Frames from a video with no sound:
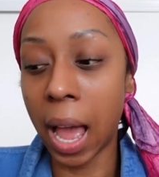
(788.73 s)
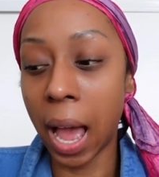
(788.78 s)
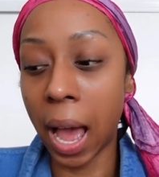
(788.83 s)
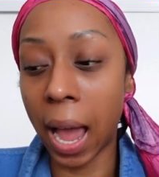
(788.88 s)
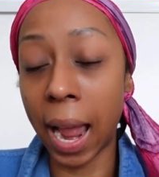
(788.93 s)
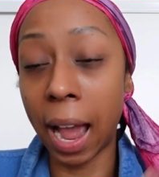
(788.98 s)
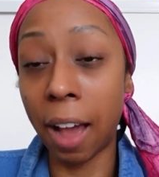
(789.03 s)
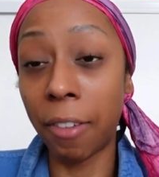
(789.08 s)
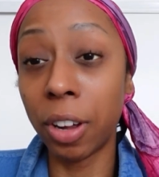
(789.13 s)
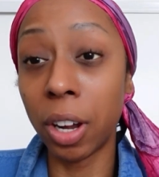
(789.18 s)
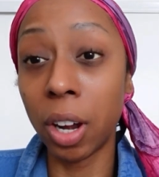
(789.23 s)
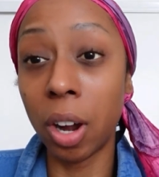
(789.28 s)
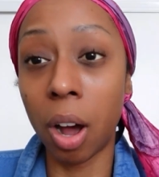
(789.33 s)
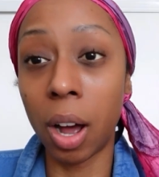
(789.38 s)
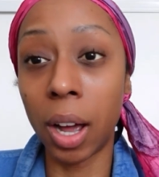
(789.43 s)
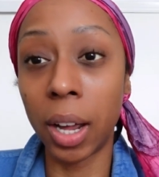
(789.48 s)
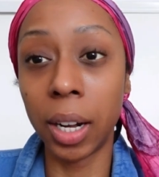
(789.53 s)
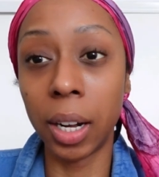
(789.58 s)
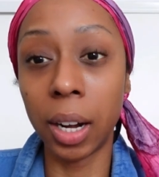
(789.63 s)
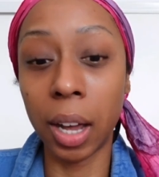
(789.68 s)
I haven't
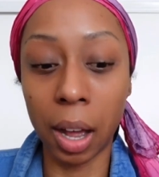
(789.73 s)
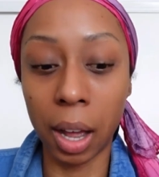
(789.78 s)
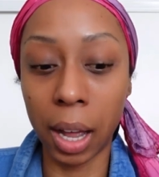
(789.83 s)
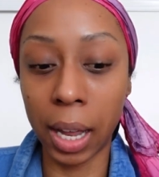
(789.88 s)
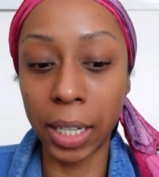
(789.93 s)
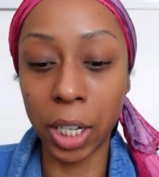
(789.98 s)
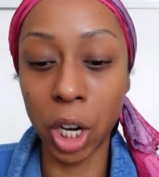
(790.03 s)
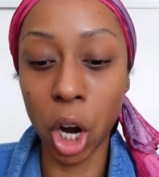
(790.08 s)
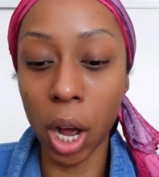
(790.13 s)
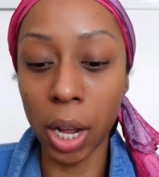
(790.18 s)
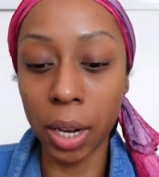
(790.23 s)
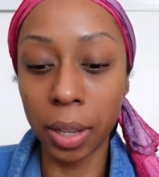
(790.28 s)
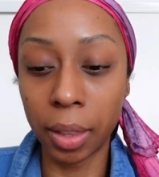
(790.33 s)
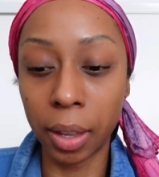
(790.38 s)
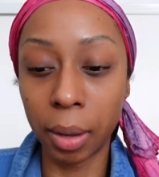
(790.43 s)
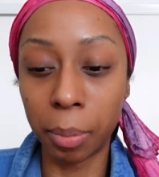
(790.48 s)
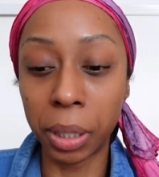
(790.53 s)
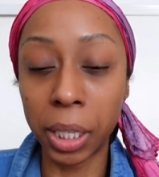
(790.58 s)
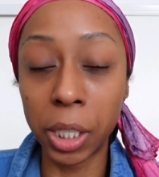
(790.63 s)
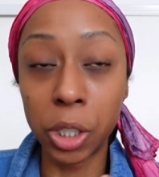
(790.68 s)
gone and gotten
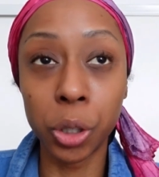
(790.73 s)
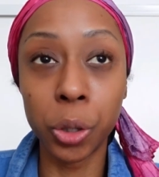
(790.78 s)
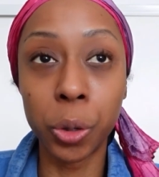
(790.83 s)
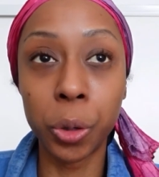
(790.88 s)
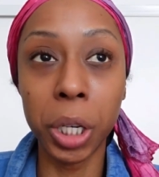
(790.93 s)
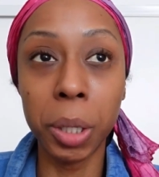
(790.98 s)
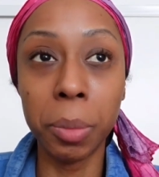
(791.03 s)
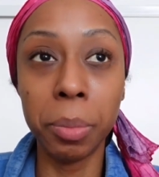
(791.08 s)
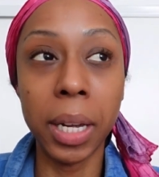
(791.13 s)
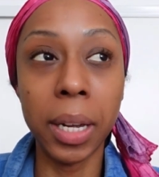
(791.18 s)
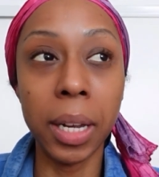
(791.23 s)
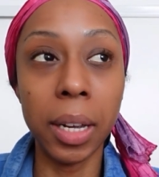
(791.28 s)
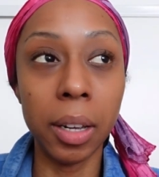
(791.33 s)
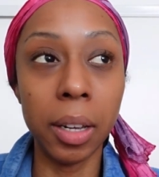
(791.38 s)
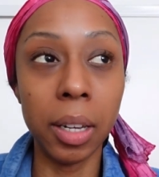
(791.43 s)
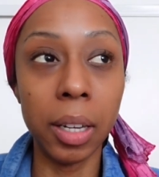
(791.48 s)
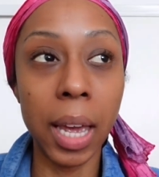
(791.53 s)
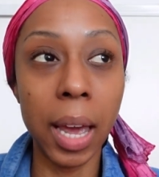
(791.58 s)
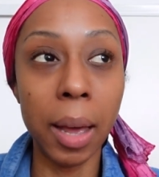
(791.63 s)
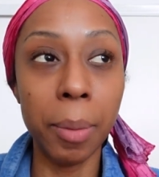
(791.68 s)
the bleaching cream
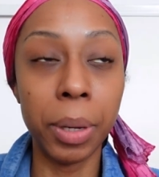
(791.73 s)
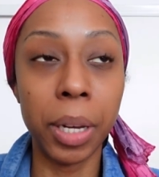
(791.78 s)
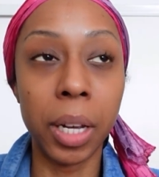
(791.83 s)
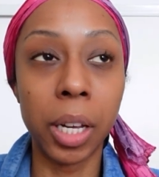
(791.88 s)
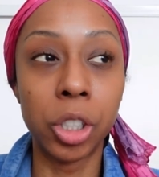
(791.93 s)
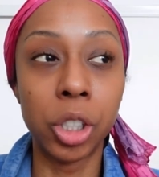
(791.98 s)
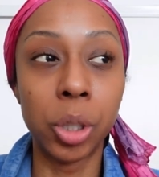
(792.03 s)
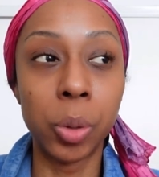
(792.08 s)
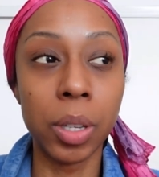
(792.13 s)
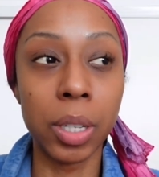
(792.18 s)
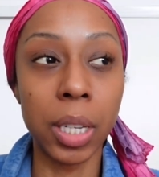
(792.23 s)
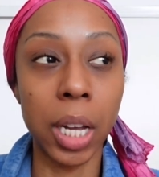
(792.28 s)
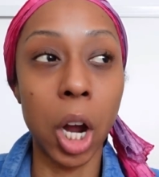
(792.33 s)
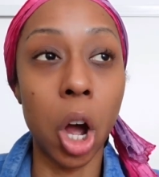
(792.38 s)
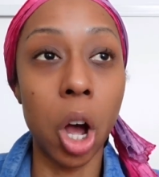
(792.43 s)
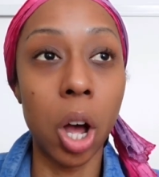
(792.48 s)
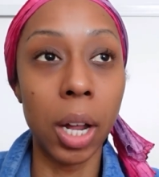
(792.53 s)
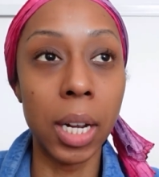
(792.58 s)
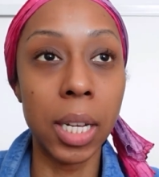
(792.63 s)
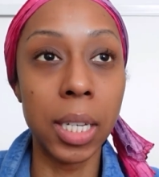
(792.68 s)
yet because she was like,
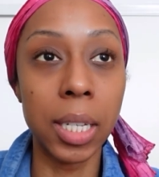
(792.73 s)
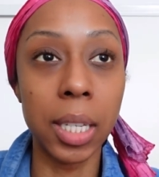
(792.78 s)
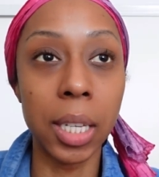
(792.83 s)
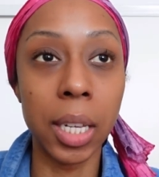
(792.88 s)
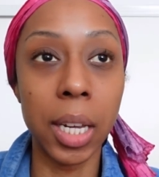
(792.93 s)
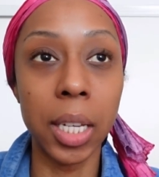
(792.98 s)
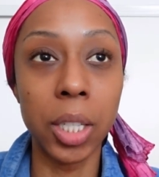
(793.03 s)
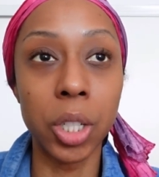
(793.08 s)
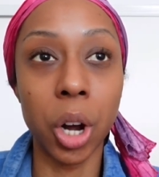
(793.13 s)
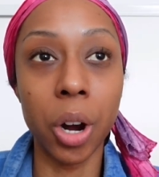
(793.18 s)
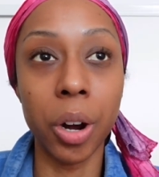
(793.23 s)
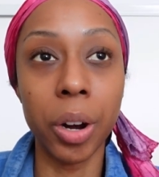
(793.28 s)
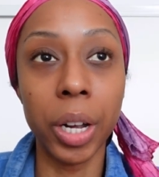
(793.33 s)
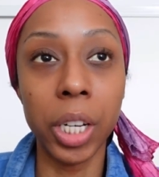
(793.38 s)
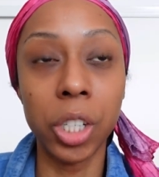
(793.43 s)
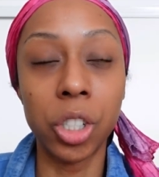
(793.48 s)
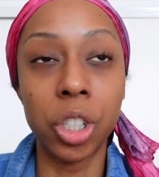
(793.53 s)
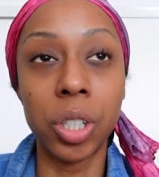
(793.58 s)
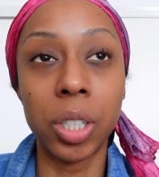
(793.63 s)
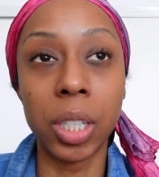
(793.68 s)
honestly,
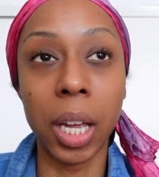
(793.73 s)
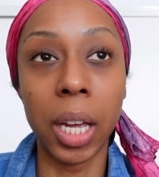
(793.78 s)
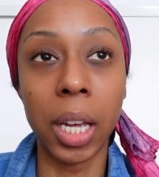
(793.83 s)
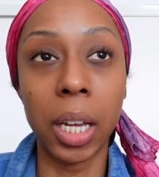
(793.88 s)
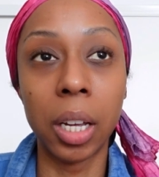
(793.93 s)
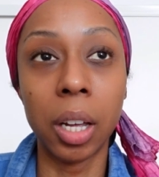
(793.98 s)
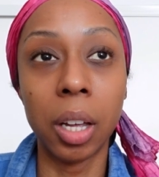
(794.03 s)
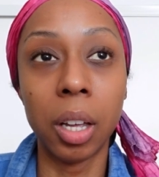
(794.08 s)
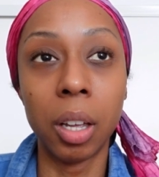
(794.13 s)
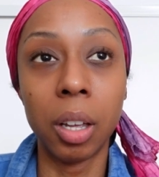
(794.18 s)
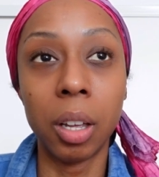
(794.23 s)
Tari, she's like,